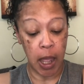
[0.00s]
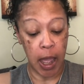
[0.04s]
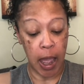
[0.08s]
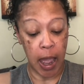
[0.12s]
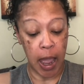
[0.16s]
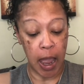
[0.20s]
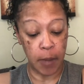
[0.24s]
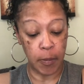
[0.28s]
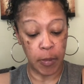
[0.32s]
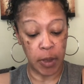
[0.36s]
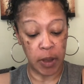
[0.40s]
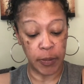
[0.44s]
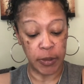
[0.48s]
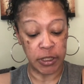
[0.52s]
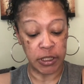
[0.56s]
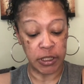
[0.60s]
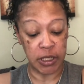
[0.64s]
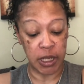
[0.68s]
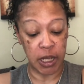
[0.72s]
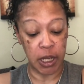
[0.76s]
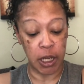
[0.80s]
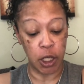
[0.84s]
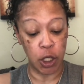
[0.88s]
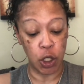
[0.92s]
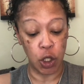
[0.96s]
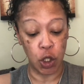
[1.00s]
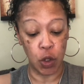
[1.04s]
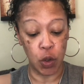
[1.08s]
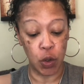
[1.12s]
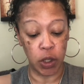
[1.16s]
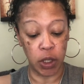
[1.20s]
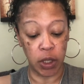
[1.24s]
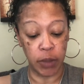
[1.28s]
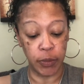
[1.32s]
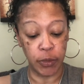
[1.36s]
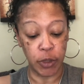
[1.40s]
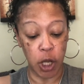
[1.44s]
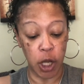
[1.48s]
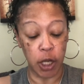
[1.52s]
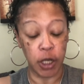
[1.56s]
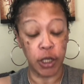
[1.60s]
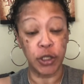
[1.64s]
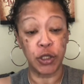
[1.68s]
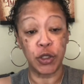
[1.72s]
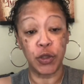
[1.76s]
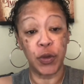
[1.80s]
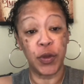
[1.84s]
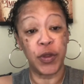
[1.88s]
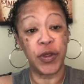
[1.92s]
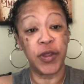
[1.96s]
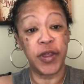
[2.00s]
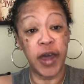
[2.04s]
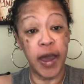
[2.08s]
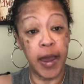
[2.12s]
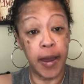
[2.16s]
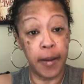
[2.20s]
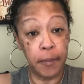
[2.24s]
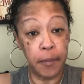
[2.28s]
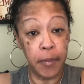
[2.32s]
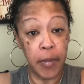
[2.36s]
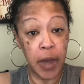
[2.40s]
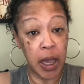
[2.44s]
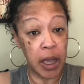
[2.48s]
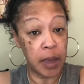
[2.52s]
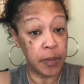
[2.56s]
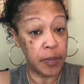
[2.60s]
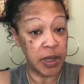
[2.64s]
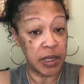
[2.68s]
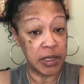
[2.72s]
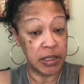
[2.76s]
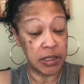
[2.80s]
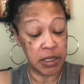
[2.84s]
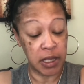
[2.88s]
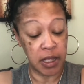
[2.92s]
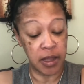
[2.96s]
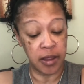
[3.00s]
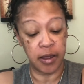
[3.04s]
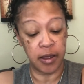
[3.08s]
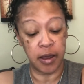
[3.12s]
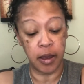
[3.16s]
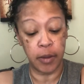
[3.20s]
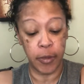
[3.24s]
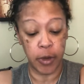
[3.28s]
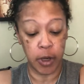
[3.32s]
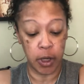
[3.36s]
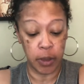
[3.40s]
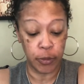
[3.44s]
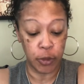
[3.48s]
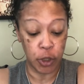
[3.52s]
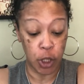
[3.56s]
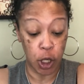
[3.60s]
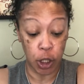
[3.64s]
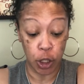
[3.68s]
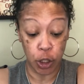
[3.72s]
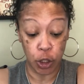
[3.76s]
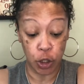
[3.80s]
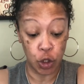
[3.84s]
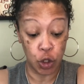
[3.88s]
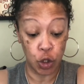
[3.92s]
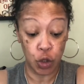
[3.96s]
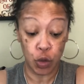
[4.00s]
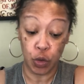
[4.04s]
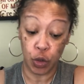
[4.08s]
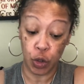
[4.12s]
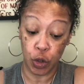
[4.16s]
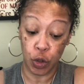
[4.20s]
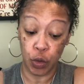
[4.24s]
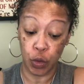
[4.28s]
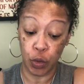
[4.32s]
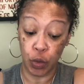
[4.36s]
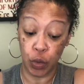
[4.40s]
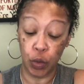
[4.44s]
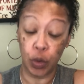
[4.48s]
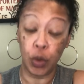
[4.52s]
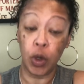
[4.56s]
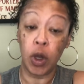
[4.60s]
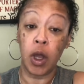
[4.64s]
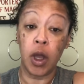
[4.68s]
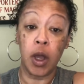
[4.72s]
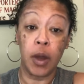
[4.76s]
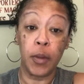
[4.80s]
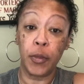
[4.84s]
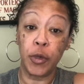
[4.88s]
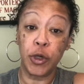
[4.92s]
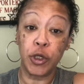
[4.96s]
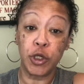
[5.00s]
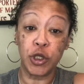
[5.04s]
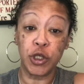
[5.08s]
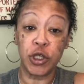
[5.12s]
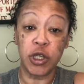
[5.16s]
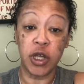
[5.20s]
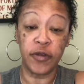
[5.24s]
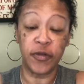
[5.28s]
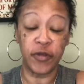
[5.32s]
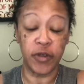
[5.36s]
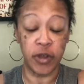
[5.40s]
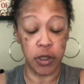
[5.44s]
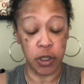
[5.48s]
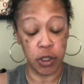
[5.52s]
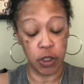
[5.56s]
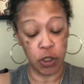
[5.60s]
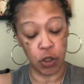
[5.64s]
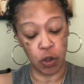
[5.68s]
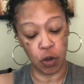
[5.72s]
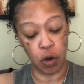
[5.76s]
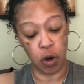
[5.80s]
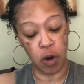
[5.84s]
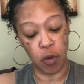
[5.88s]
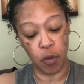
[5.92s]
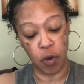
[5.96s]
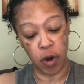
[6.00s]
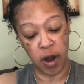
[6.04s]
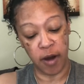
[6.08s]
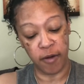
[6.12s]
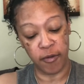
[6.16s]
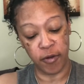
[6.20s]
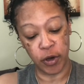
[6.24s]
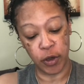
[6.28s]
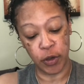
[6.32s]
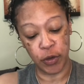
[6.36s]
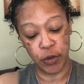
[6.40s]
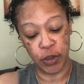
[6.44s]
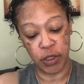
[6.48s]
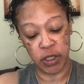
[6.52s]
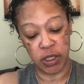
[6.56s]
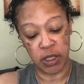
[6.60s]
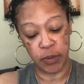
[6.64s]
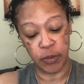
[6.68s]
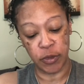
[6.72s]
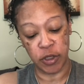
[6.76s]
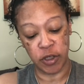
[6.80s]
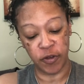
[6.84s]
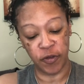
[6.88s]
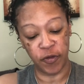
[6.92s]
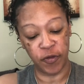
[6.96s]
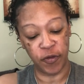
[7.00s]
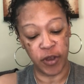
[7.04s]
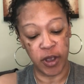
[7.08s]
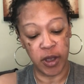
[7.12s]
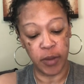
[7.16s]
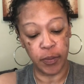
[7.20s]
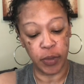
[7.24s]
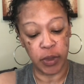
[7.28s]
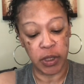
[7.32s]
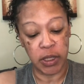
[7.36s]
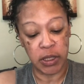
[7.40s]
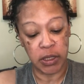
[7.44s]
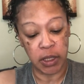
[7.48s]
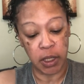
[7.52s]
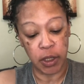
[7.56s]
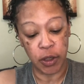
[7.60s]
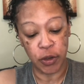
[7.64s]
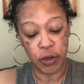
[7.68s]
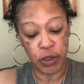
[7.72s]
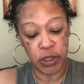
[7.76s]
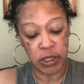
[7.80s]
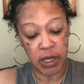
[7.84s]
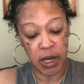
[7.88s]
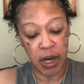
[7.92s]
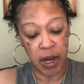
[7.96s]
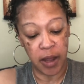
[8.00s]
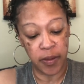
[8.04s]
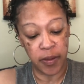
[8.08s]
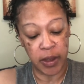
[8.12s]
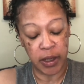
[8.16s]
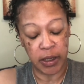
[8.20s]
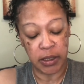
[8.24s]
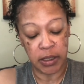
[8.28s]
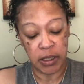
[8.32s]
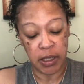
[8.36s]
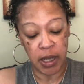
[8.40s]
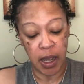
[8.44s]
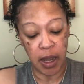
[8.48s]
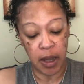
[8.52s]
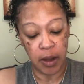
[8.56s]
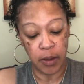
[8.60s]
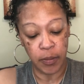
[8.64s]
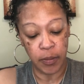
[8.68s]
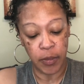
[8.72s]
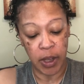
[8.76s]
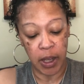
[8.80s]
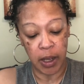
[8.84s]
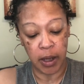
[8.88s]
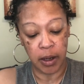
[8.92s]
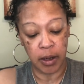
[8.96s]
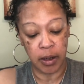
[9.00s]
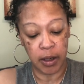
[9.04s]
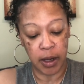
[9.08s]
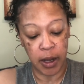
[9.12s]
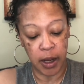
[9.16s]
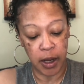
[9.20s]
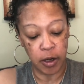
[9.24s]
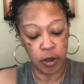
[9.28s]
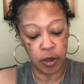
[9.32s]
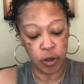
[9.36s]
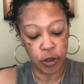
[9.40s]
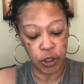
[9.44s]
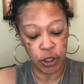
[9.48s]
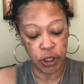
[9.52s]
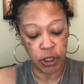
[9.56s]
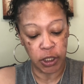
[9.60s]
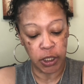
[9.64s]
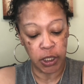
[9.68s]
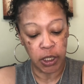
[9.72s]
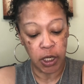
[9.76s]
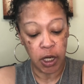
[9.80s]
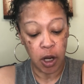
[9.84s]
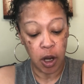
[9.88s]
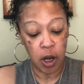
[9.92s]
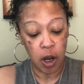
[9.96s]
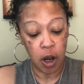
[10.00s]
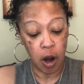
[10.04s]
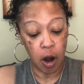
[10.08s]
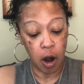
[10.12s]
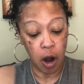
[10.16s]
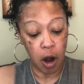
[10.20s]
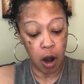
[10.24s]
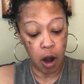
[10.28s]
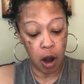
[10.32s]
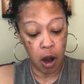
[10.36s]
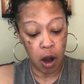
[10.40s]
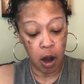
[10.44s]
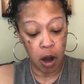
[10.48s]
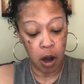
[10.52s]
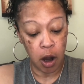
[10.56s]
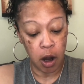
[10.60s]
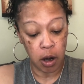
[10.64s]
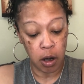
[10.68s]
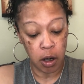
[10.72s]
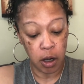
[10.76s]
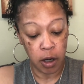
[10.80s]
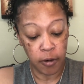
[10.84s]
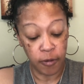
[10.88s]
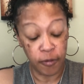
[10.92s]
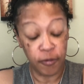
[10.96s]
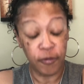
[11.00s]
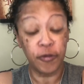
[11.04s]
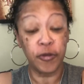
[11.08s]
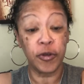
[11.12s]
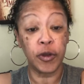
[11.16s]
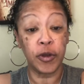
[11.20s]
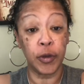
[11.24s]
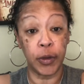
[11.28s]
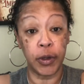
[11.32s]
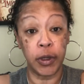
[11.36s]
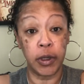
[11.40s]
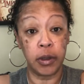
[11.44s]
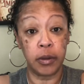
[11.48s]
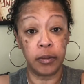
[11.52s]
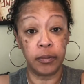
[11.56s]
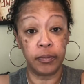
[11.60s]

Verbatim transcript: I may be saying you and I'm talking to them. I may say them and I'm talking to you. Put yourself in this story wherever you seem to fit. Please understand that time and energy are fluid.